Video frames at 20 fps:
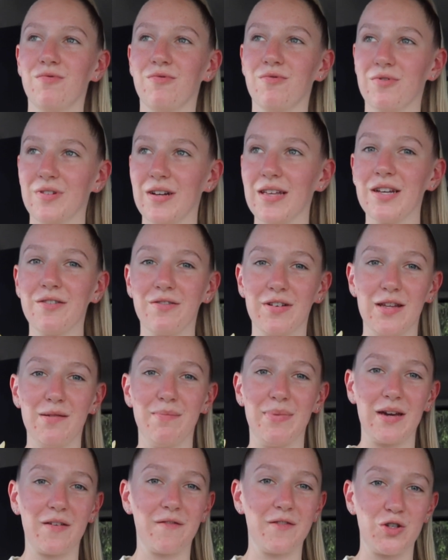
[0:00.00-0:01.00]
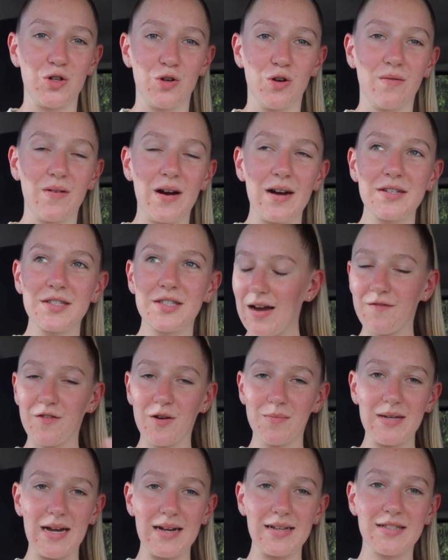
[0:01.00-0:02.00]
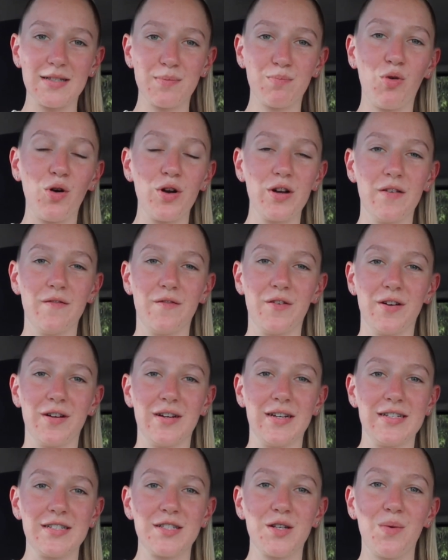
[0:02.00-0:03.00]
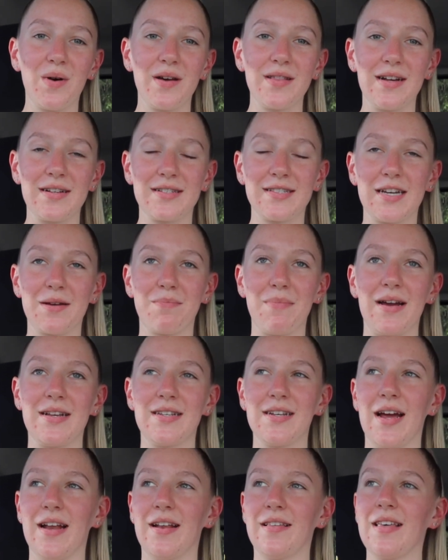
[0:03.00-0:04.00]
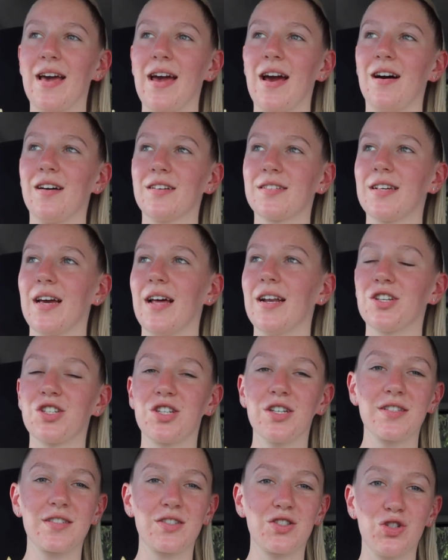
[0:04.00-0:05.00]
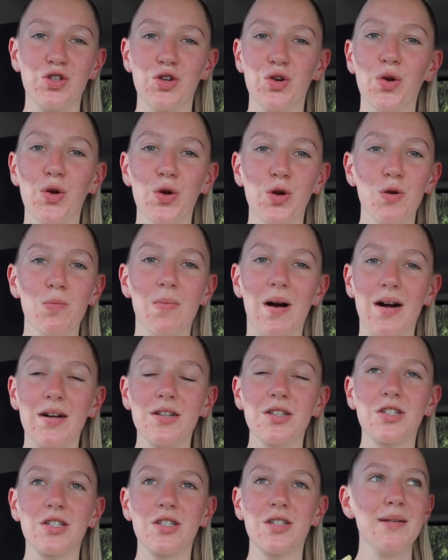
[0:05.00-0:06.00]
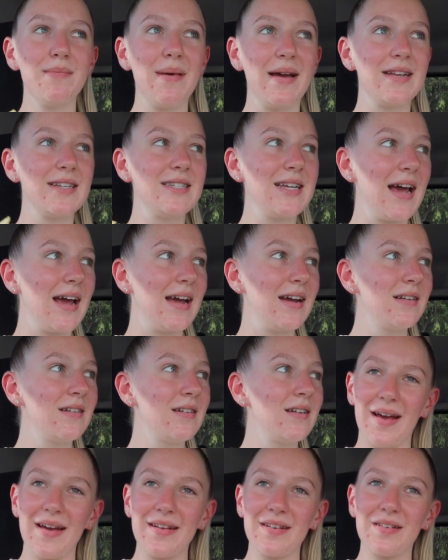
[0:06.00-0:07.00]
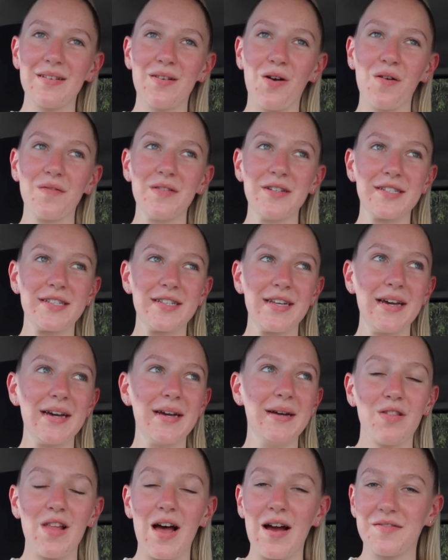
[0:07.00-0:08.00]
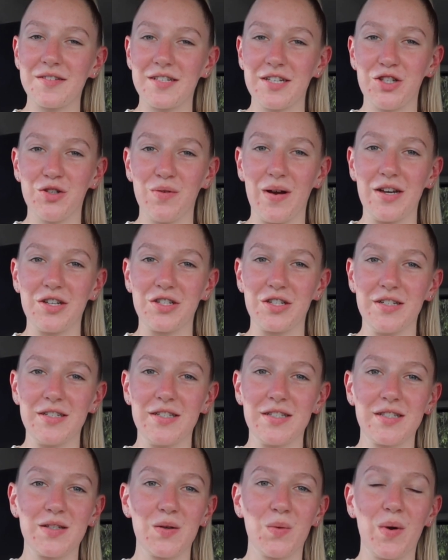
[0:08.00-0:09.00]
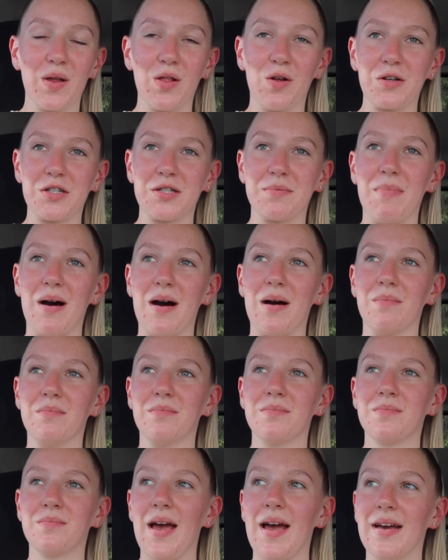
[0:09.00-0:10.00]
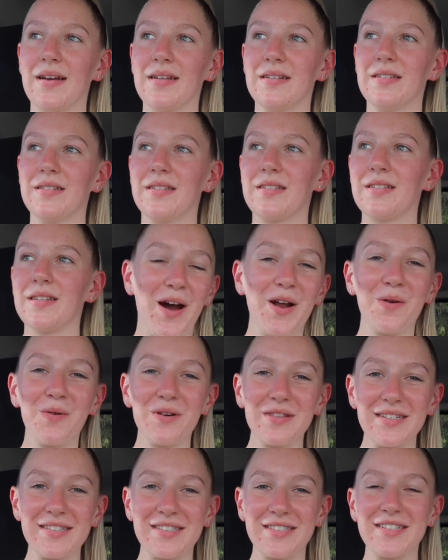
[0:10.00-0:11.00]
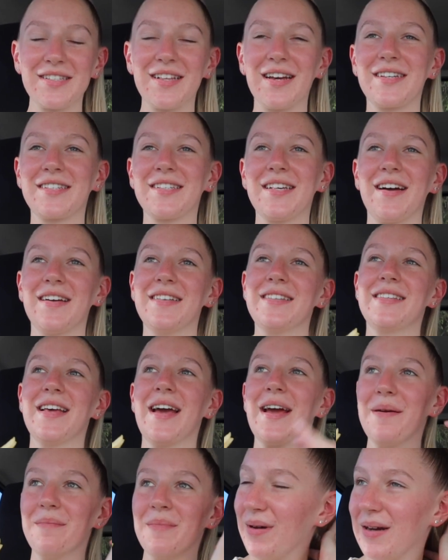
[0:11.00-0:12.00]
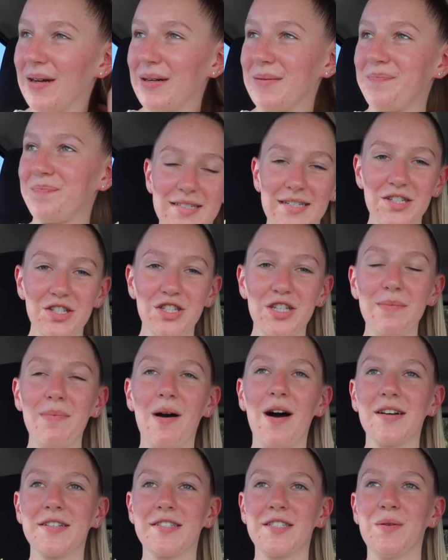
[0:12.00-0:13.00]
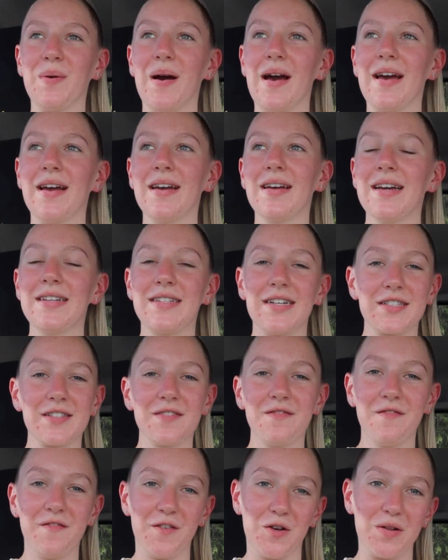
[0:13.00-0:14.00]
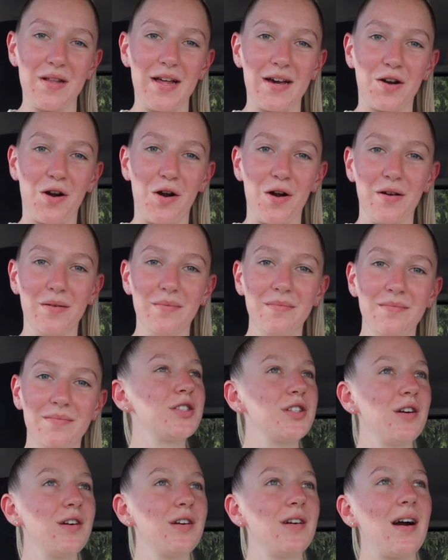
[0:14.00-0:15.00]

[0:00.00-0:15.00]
really big for 2 of us. And from Dad's point of view, he's the one that's like maintaining the house, and it's just too much to maintain. And obviously life situations, we lost mum, and I don't want this to like sound deep, but since she passed away it doesn't feel like home. So